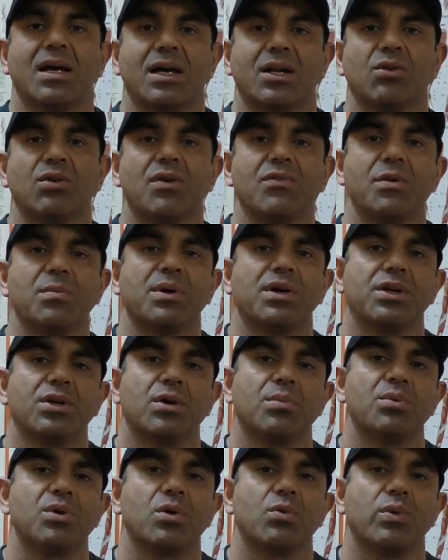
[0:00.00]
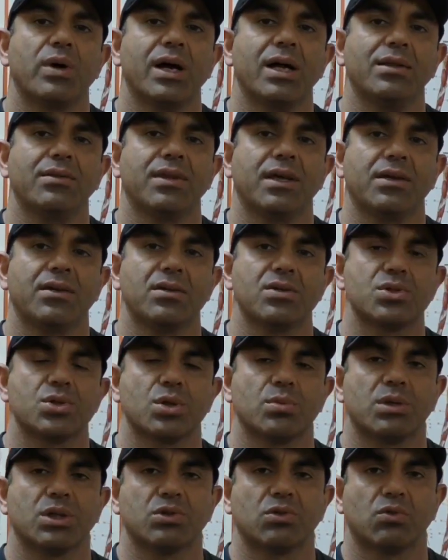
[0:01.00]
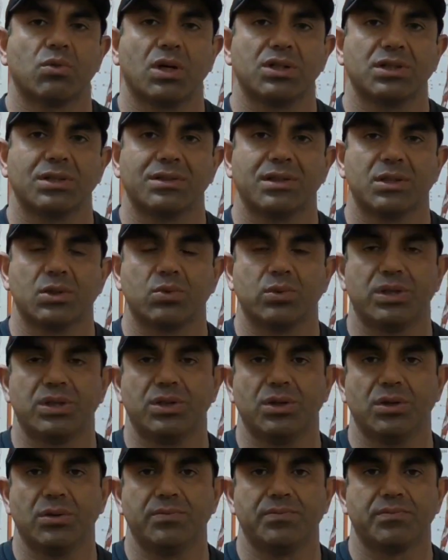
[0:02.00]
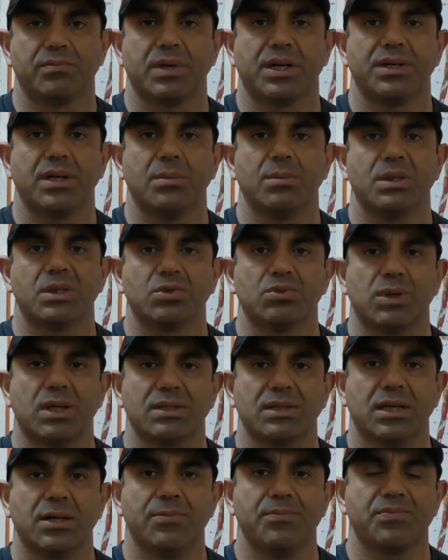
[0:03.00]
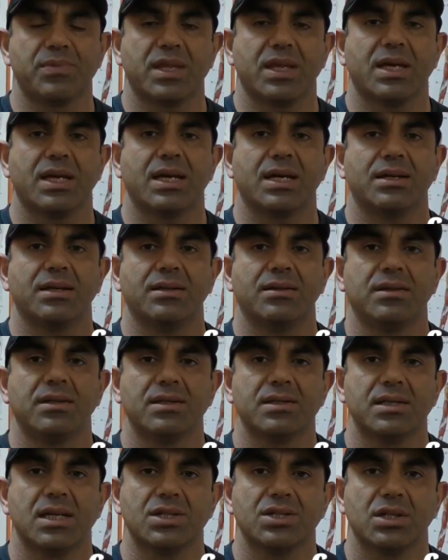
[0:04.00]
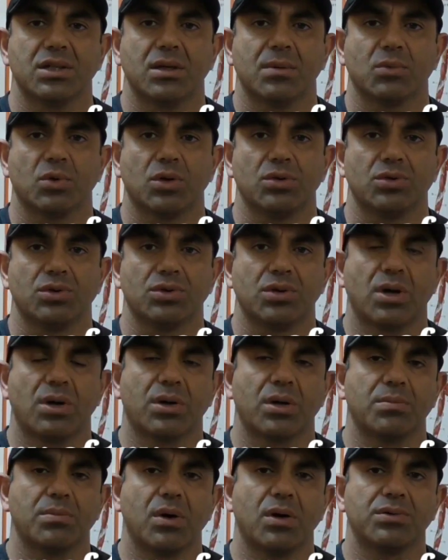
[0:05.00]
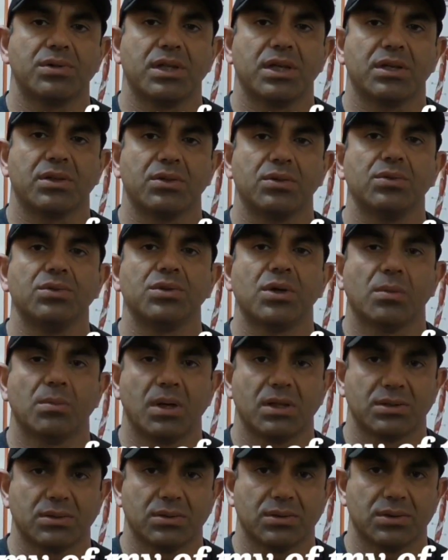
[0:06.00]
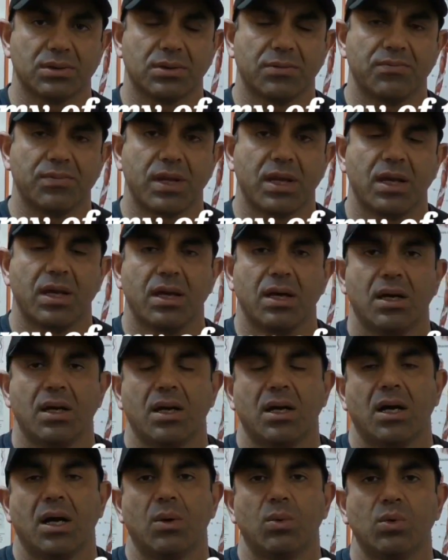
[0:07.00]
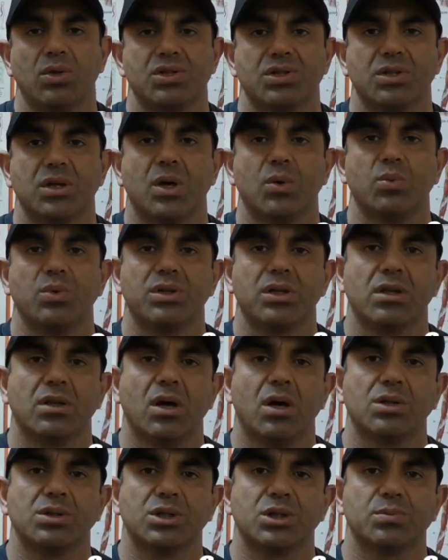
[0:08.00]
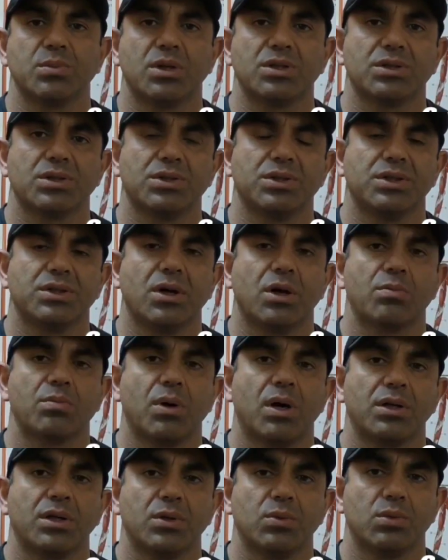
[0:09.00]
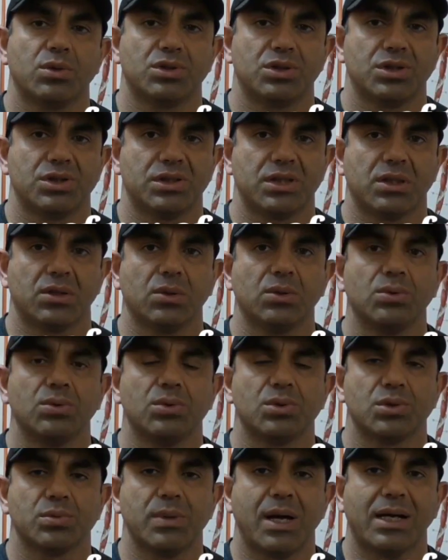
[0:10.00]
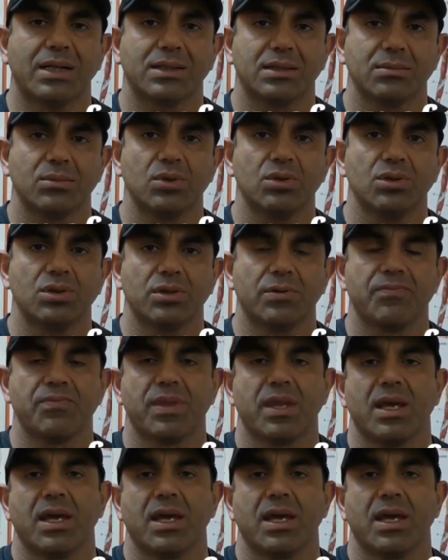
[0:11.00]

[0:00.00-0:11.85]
Hello everybody, hope you're well. Thank you so much for watching this video. My name is Reza, and in this session I'm going to talk about the gluteal muscles. I will start with the largest muscle in our body, which is the gluteus maximus,